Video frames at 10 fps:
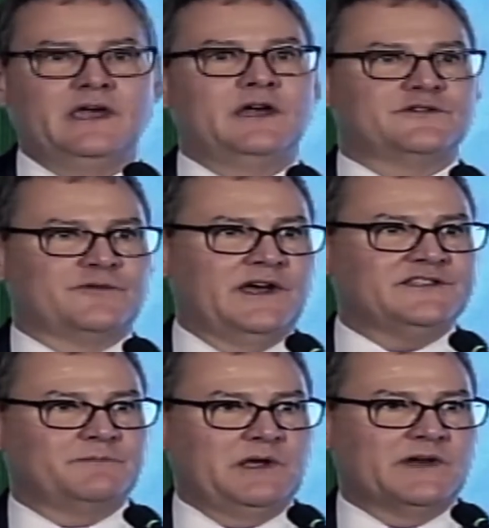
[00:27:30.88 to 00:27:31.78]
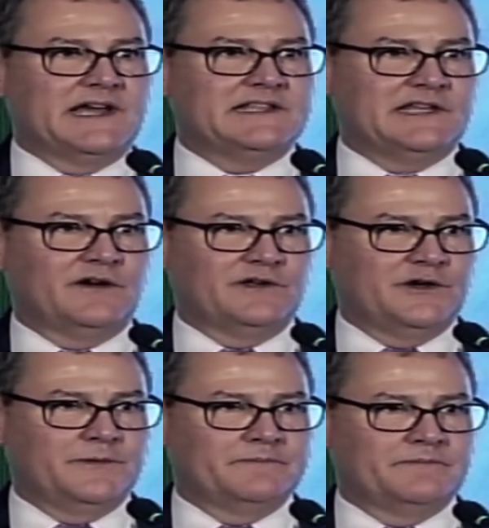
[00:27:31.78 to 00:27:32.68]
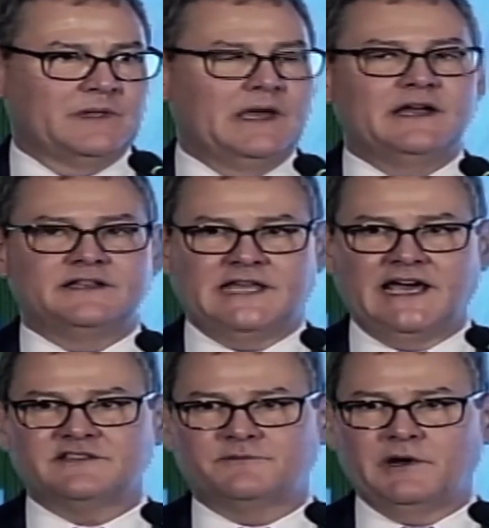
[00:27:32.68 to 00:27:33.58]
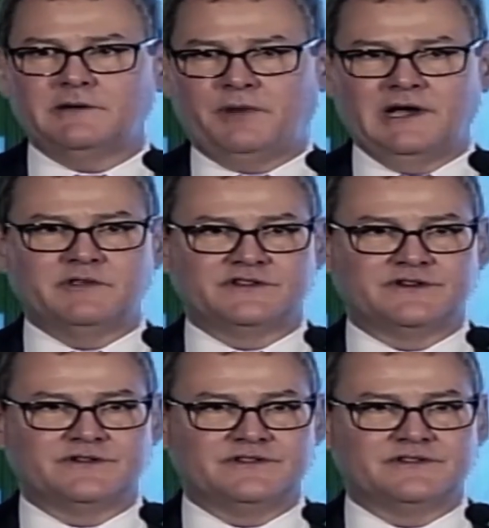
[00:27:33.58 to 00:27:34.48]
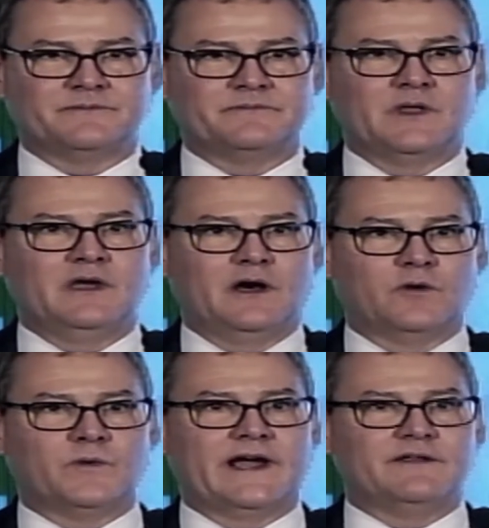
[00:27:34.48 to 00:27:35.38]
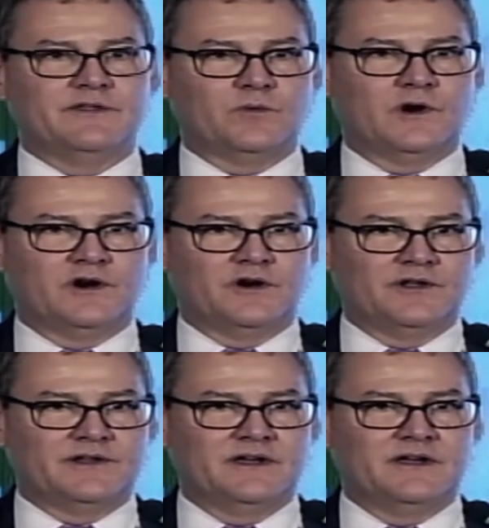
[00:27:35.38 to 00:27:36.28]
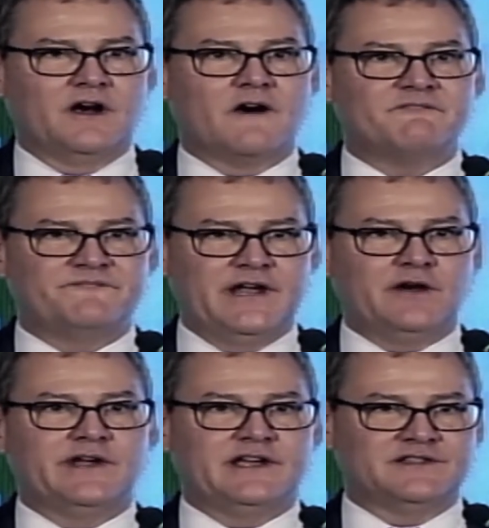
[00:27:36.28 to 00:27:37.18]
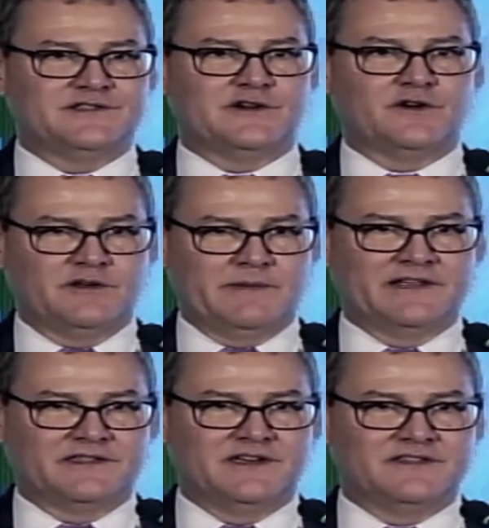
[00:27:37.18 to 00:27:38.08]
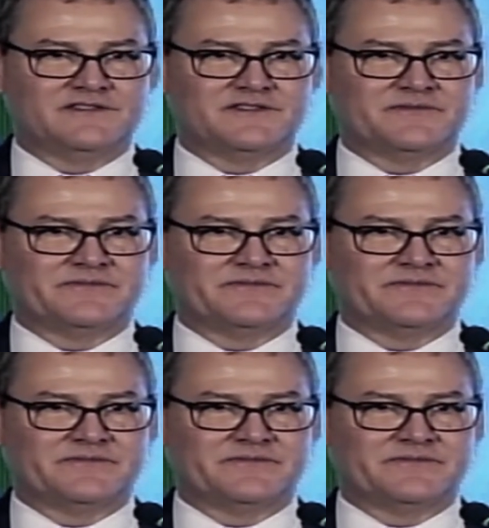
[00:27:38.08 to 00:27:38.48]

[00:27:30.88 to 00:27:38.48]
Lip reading: Trust me when I tell you, textbook publishers around the world are very concerned about this.